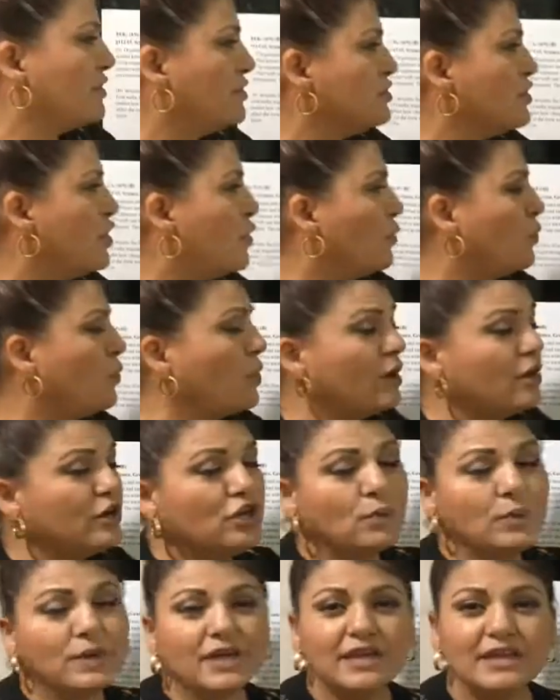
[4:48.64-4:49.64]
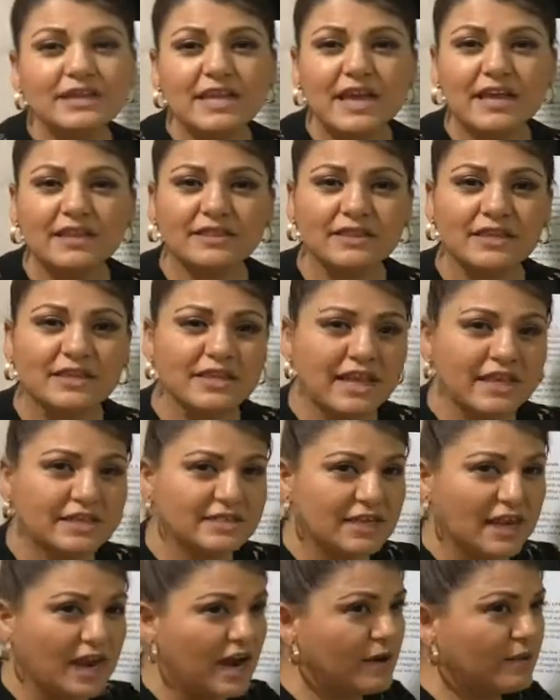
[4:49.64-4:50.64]
girls, where do we connect the
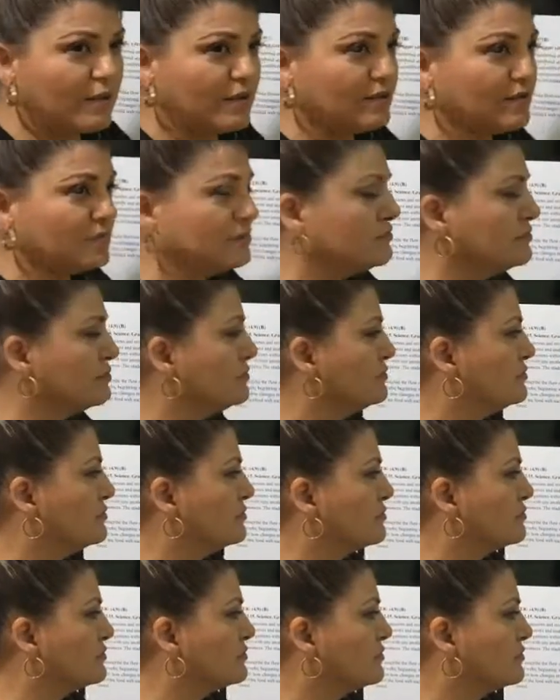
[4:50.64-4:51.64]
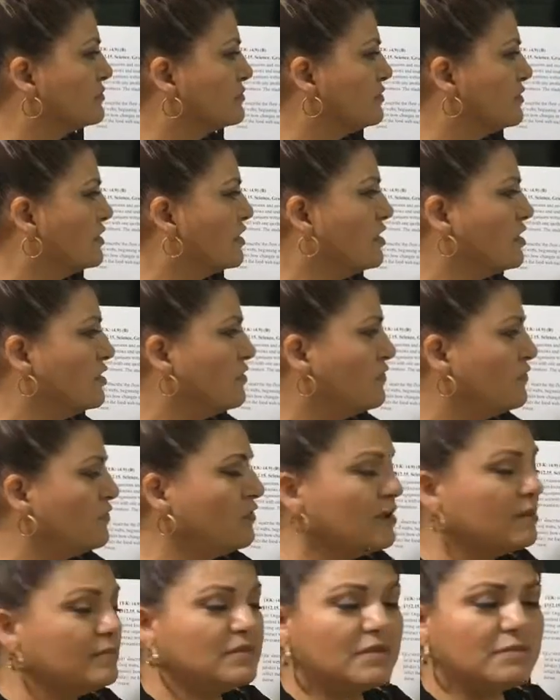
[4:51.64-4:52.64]
next arrow?
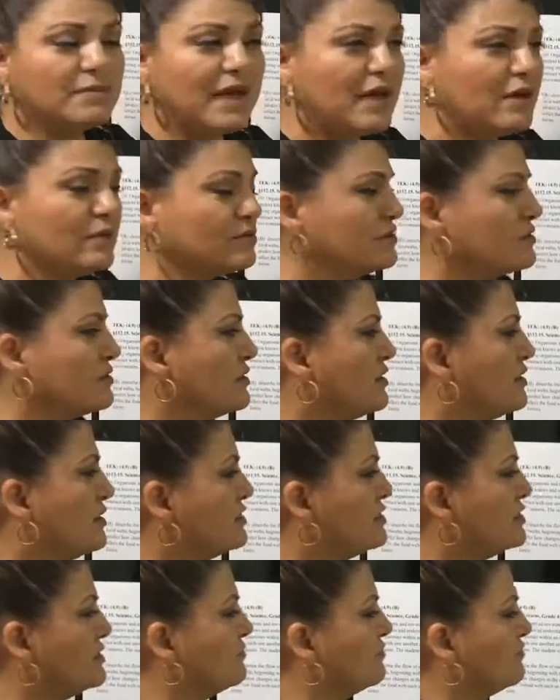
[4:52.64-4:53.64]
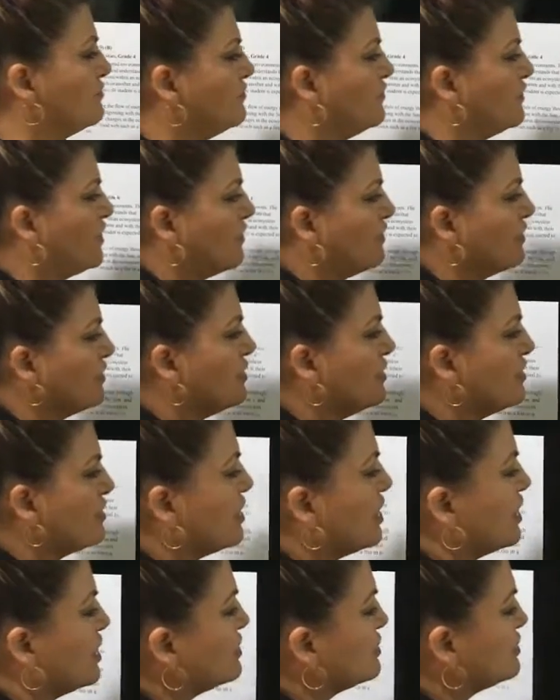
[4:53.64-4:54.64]
From the mouse. Very good.
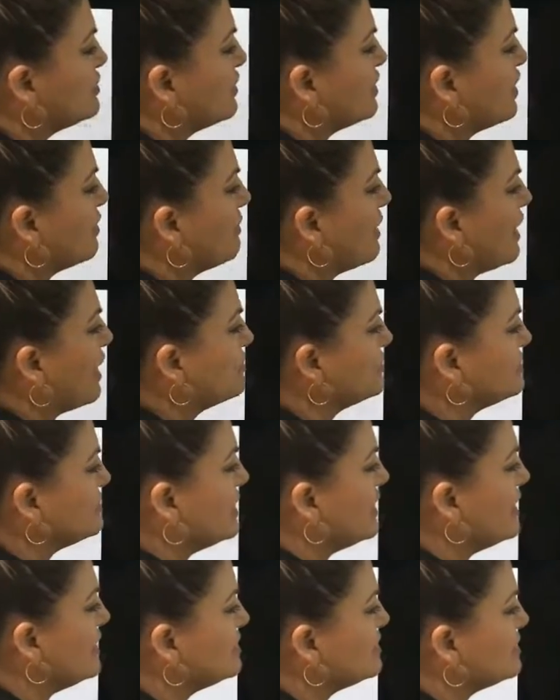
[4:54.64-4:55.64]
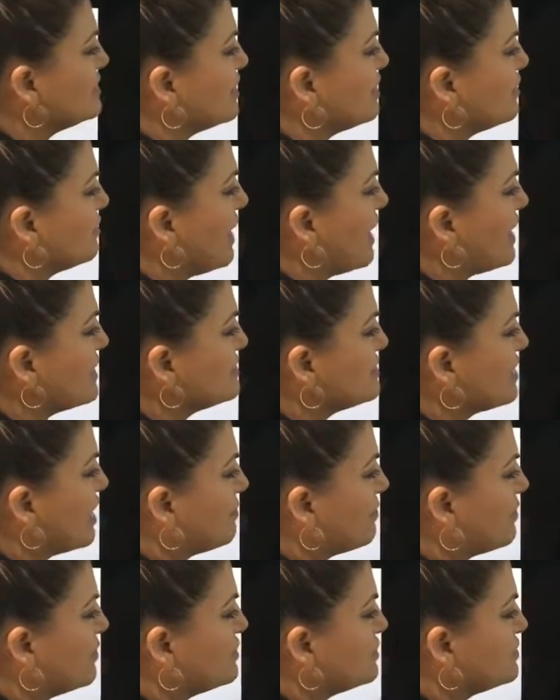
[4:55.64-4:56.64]
So the mouse eats the
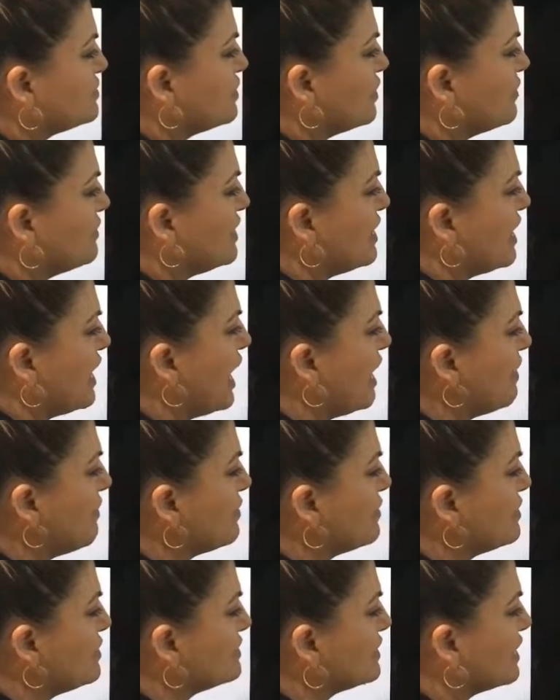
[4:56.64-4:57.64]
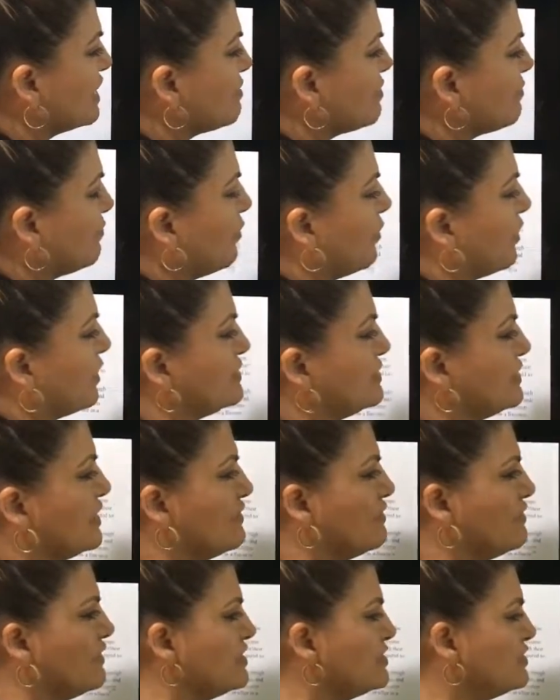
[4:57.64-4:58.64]
grasshopper, so the arrow is going to be
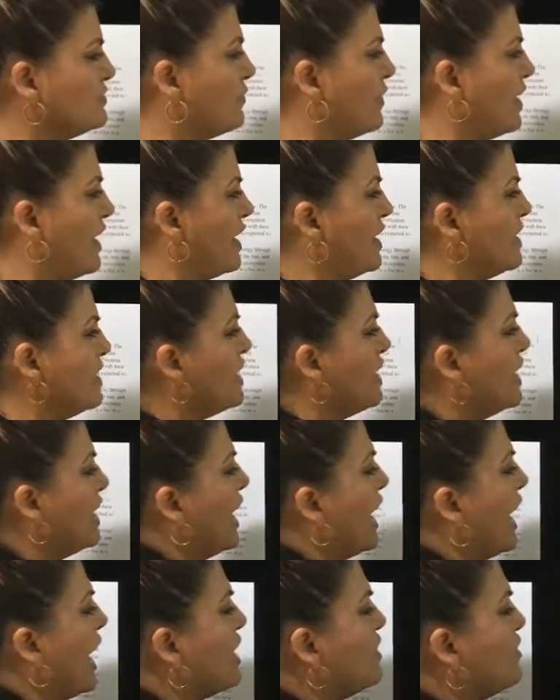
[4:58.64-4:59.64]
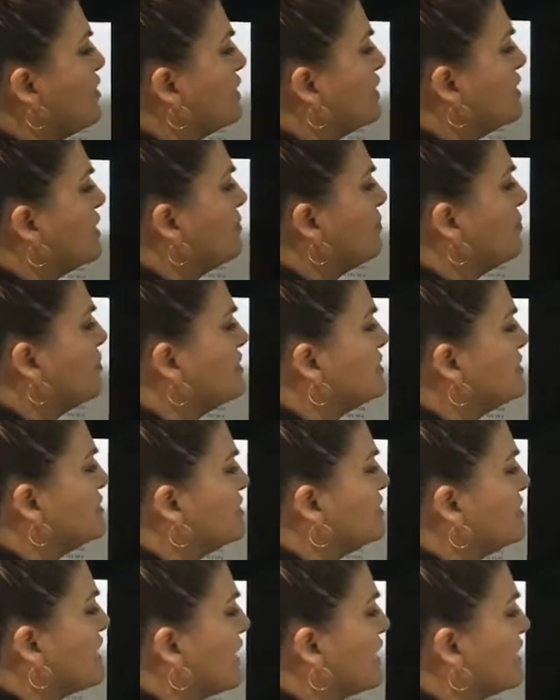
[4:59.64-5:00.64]
pointing this way, and you're going to put
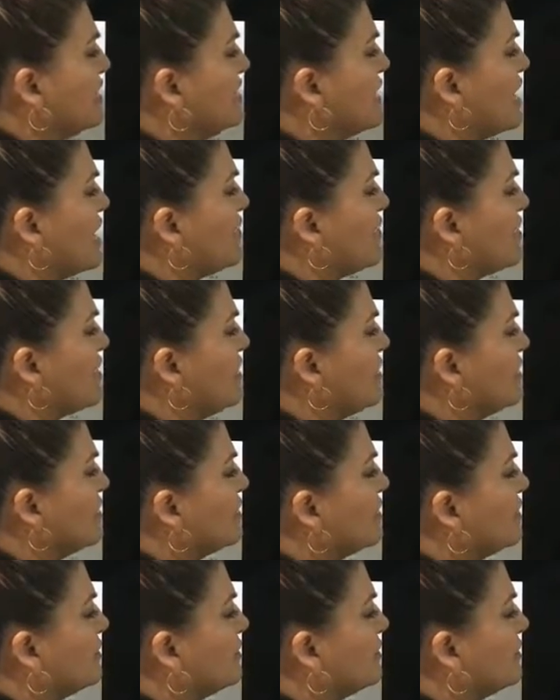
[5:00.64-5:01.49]
secondary